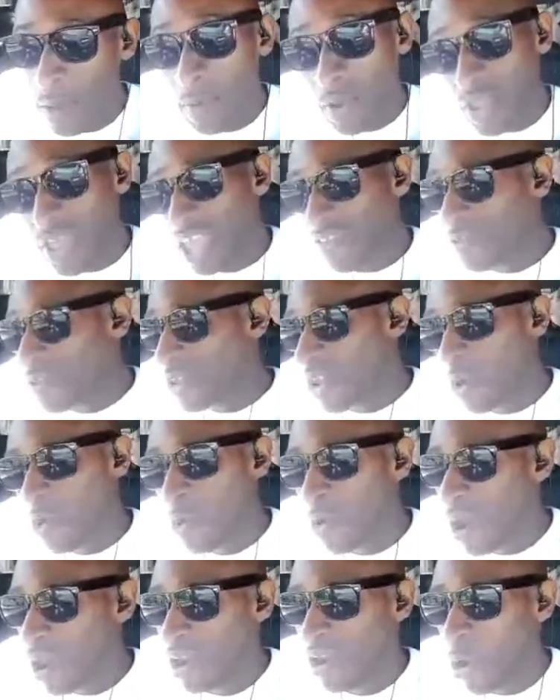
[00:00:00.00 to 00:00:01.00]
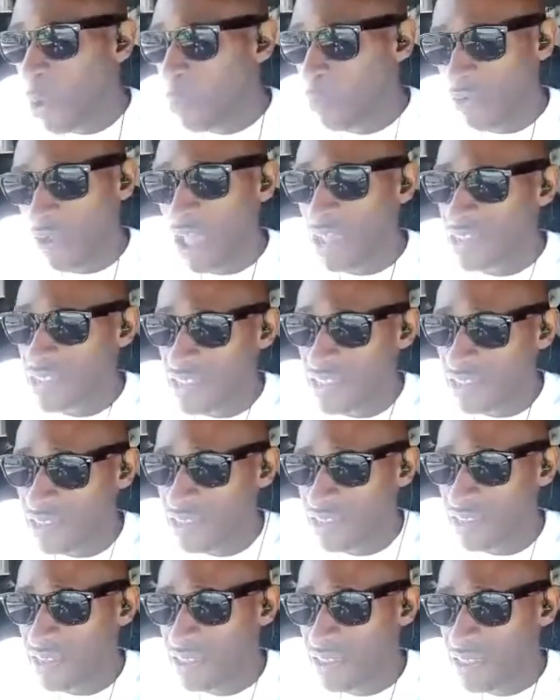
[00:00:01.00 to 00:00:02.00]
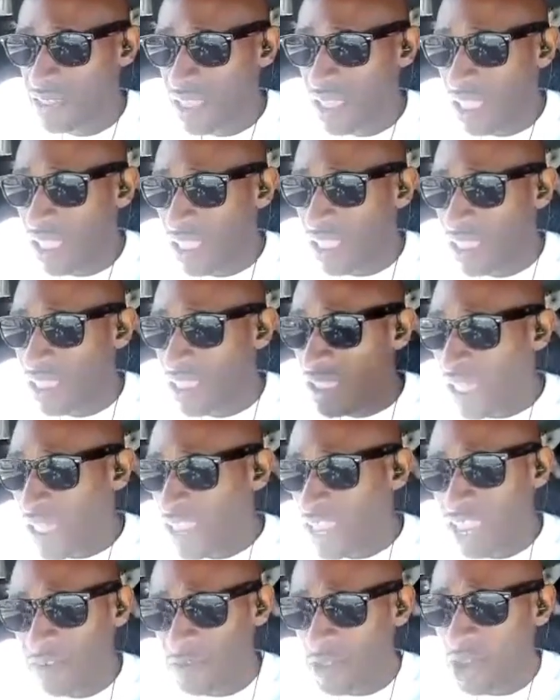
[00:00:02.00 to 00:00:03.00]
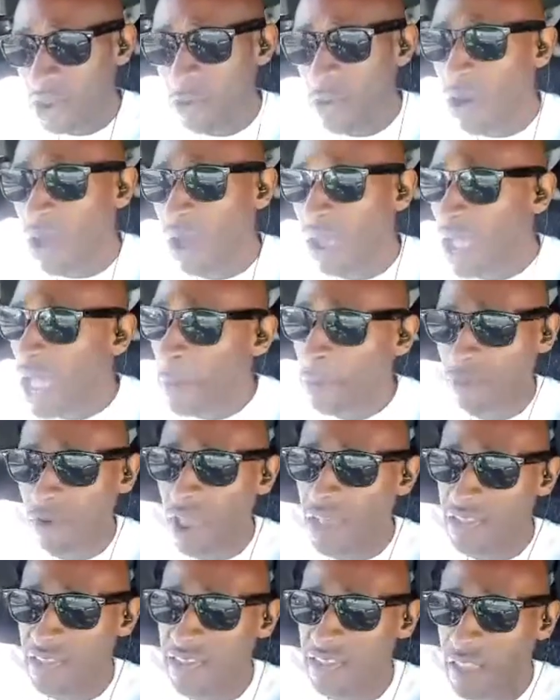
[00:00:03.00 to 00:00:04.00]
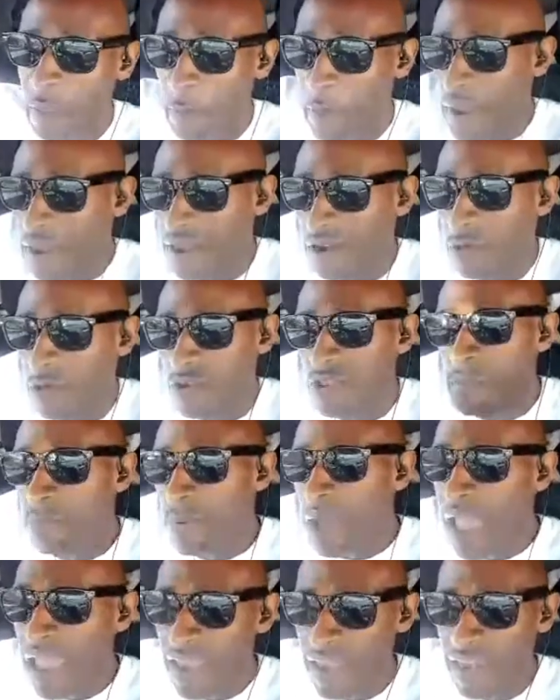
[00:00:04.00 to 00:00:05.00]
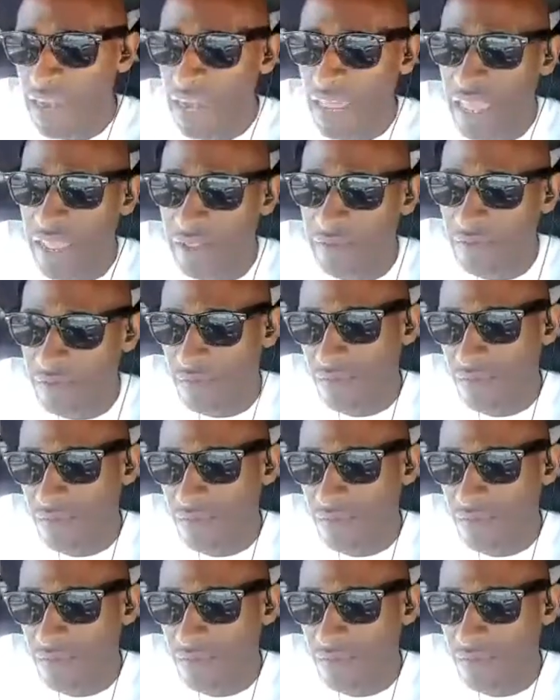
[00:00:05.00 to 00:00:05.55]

But you have to know what a low price is. And you have to know what a high price is, depending on what you're buying, isn't it?